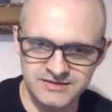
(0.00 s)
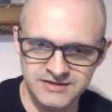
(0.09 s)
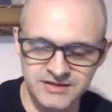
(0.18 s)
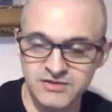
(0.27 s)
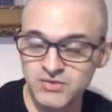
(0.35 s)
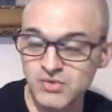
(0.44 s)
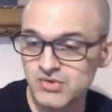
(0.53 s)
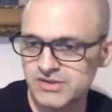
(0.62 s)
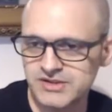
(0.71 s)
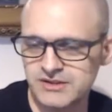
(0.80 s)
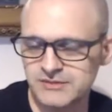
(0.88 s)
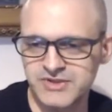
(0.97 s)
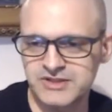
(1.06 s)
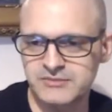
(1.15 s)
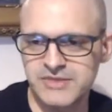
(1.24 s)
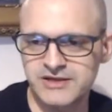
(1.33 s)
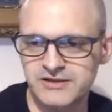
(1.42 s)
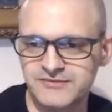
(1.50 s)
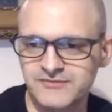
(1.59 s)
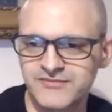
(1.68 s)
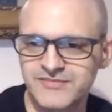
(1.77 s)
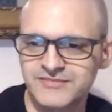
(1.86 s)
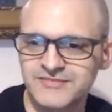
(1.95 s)
a usual company might
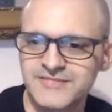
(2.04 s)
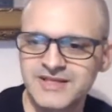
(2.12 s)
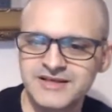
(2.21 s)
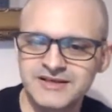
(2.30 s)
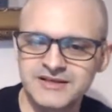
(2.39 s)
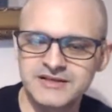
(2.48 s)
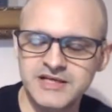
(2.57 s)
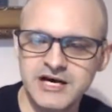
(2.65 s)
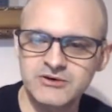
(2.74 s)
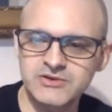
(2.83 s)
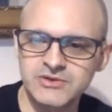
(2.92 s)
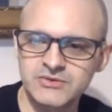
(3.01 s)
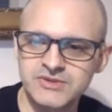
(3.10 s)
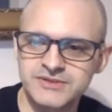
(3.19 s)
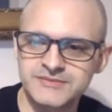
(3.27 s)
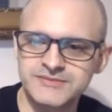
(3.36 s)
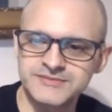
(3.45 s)
in their outlook.